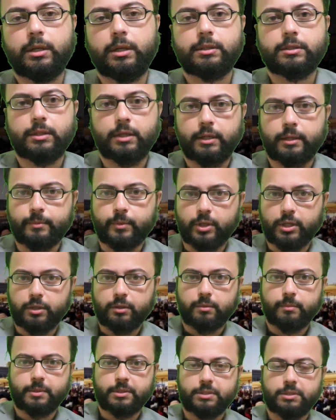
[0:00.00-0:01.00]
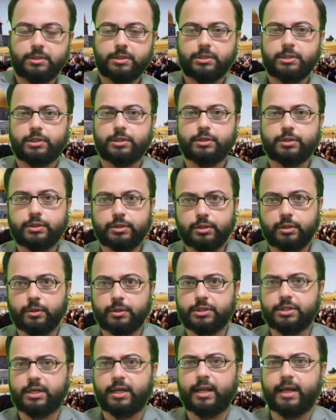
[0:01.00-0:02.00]
Assalamu alaikum brothers and sisters. So
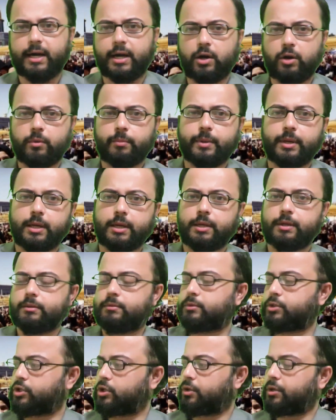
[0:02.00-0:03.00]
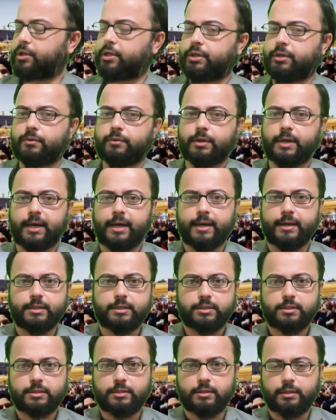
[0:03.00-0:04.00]
inshallah I'll be showing you
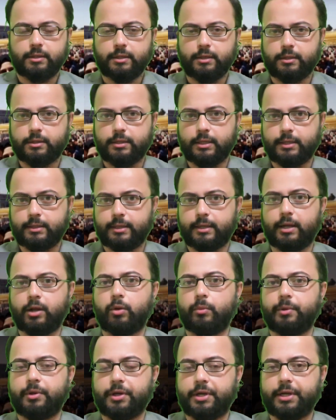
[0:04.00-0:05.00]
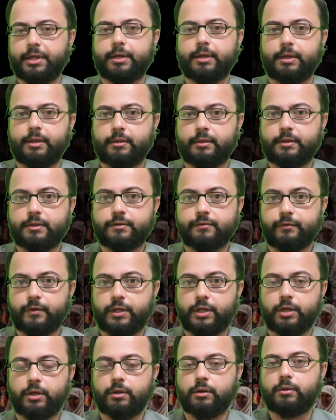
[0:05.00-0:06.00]
guys the thing that I'll be reading in this
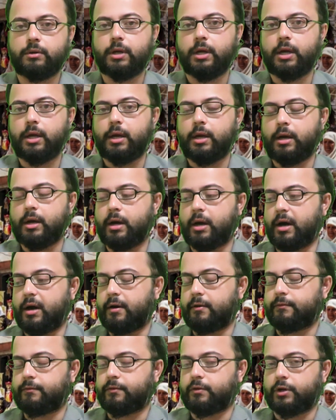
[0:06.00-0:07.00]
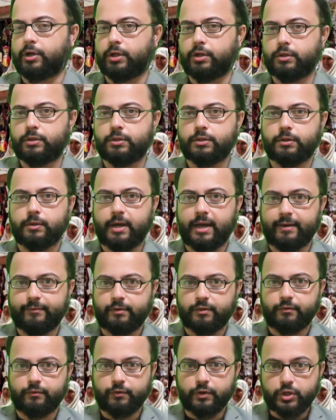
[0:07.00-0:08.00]
video for you to have
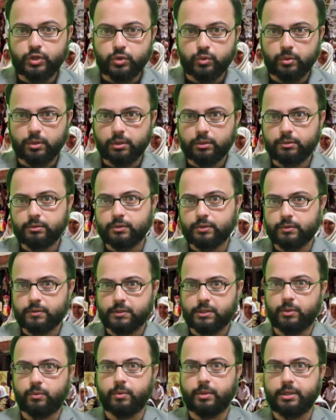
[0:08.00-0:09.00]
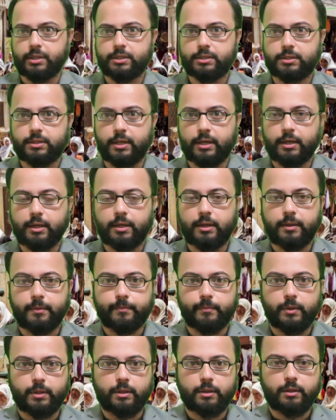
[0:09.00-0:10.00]
a visual to see what is
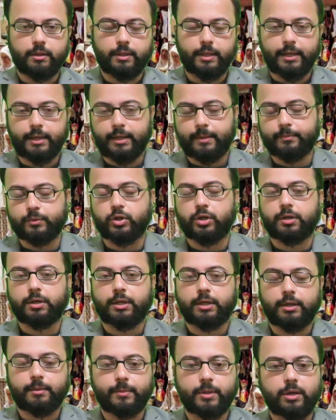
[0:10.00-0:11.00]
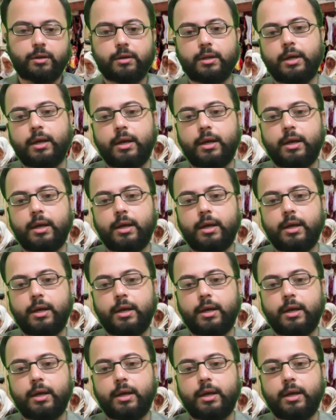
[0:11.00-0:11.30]
that I'm talking about.